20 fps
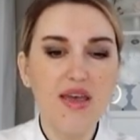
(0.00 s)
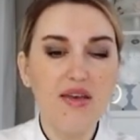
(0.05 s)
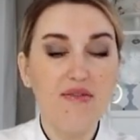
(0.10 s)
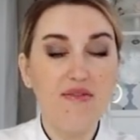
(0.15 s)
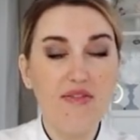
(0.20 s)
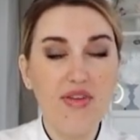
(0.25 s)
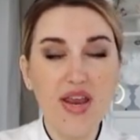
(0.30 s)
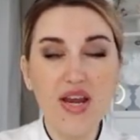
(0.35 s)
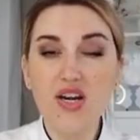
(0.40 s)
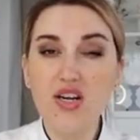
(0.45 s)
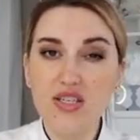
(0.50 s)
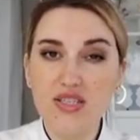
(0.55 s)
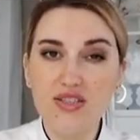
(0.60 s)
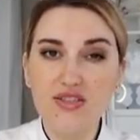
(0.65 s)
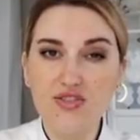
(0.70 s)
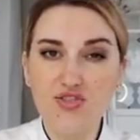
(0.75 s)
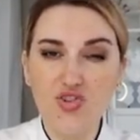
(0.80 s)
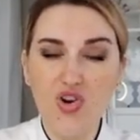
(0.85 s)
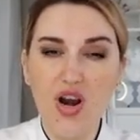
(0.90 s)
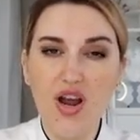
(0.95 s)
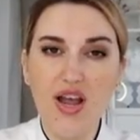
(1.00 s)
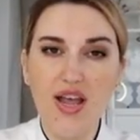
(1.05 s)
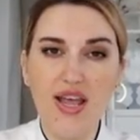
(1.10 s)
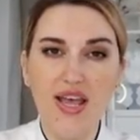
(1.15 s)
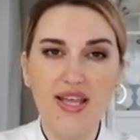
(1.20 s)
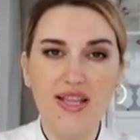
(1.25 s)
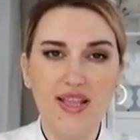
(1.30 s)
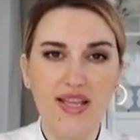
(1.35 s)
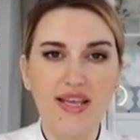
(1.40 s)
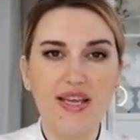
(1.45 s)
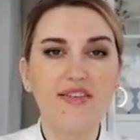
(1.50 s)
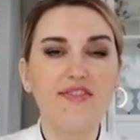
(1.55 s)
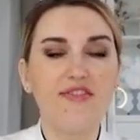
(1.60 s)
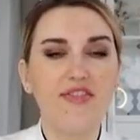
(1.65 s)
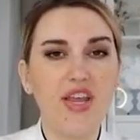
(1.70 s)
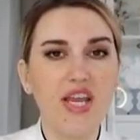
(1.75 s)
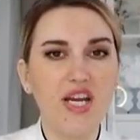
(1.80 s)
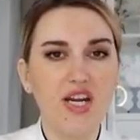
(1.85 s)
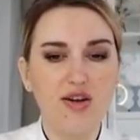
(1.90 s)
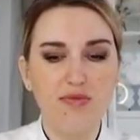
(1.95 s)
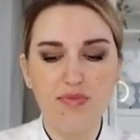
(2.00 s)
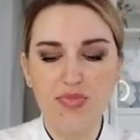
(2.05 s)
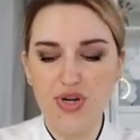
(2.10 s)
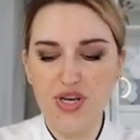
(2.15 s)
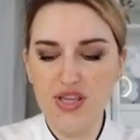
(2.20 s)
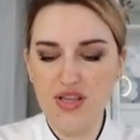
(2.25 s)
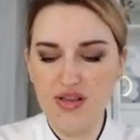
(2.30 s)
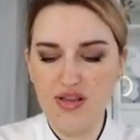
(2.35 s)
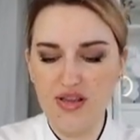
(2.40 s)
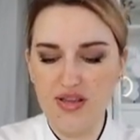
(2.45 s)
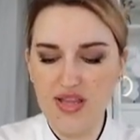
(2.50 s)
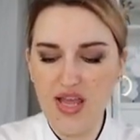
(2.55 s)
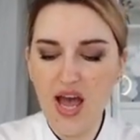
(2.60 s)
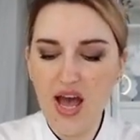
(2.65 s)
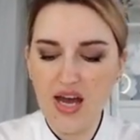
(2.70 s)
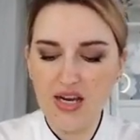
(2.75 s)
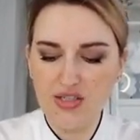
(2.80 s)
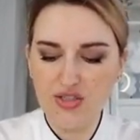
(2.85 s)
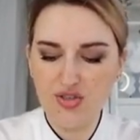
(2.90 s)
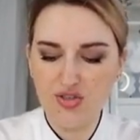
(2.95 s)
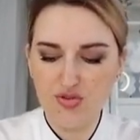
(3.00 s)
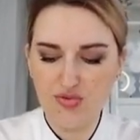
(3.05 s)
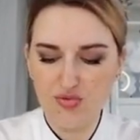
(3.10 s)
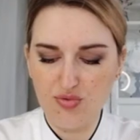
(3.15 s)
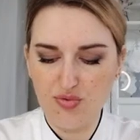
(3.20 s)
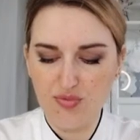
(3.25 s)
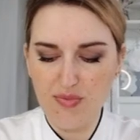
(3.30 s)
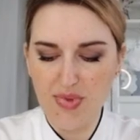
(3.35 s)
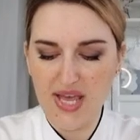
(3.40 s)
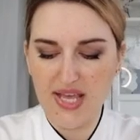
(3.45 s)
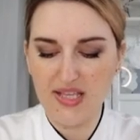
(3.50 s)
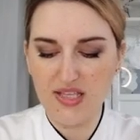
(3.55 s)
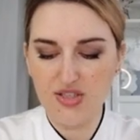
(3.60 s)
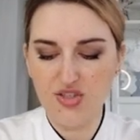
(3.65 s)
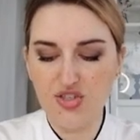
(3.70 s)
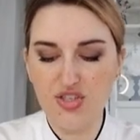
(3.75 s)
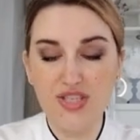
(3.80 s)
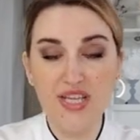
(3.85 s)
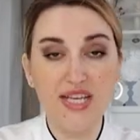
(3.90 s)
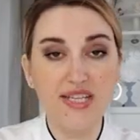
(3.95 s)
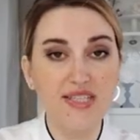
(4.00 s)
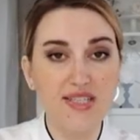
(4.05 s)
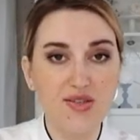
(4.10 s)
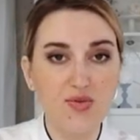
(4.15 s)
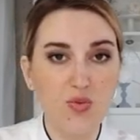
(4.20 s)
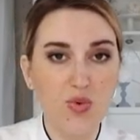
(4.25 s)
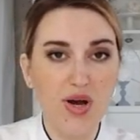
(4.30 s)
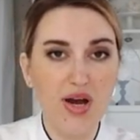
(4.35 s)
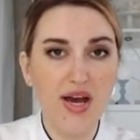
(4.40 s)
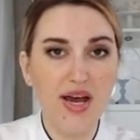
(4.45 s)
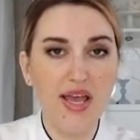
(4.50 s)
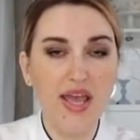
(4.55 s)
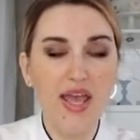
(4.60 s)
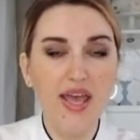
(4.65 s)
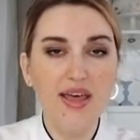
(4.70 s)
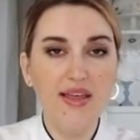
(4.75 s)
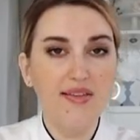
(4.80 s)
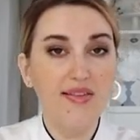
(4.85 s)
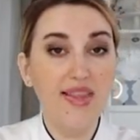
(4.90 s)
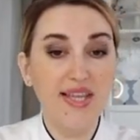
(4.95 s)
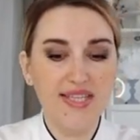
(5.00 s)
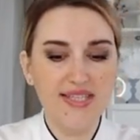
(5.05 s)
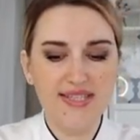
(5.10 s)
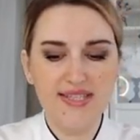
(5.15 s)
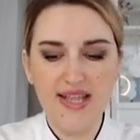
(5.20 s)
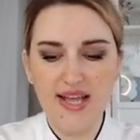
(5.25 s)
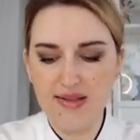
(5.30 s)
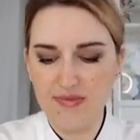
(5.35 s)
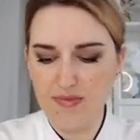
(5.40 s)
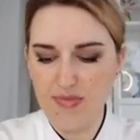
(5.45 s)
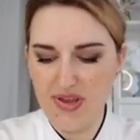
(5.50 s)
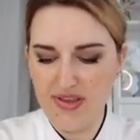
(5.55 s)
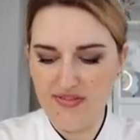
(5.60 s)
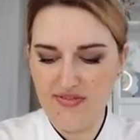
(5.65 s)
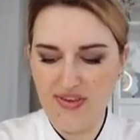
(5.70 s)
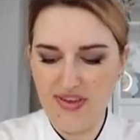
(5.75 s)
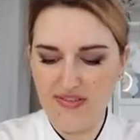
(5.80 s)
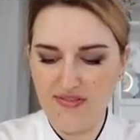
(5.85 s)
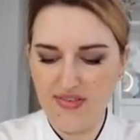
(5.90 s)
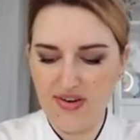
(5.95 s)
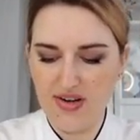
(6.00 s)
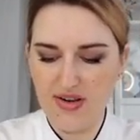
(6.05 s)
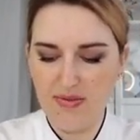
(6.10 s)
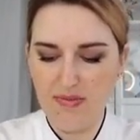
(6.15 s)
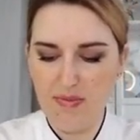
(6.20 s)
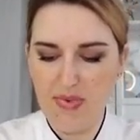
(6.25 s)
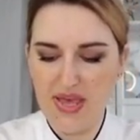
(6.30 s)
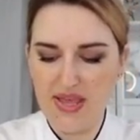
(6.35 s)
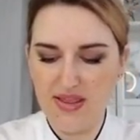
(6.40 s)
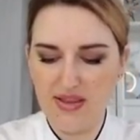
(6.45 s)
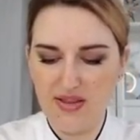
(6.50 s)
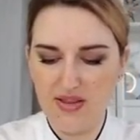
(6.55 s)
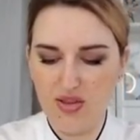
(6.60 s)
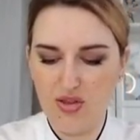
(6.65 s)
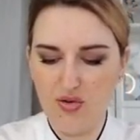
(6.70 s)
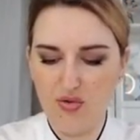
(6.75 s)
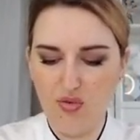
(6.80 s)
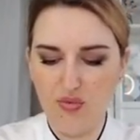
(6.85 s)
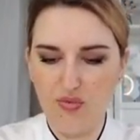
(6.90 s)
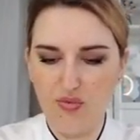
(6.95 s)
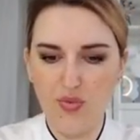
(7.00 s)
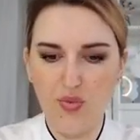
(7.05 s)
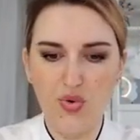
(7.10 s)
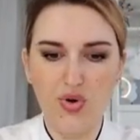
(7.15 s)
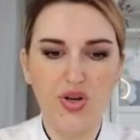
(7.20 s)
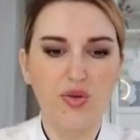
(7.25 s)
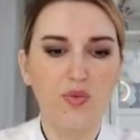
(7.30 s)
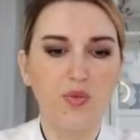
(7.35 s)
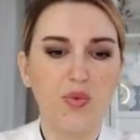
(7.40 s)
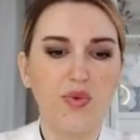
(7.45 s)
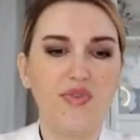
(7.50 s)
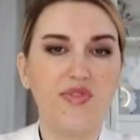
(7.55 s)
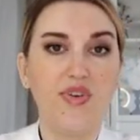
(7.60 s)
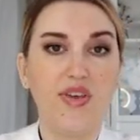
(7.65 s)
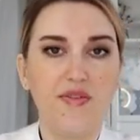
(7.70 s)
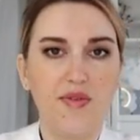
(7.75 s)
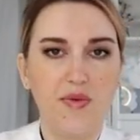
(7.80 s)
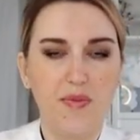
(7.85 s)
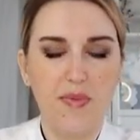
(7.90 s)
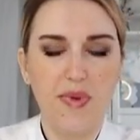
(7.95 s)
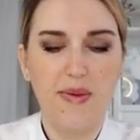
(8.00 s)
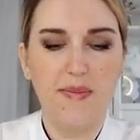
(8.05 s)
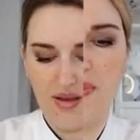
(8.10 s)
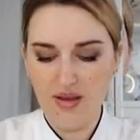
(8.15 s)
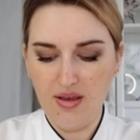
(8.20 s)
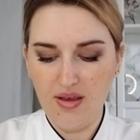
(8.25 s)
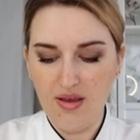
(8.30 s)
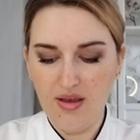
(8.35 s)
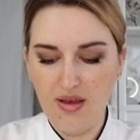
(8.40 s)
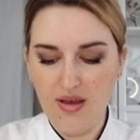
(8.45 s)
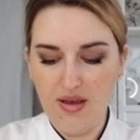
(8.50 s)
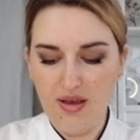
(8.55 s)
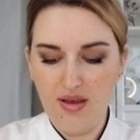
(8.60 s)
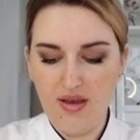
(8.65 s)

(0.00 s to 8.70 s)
very dry and like very brittle and hard to manage. That's why that's not my favorite method of working with wafer paper.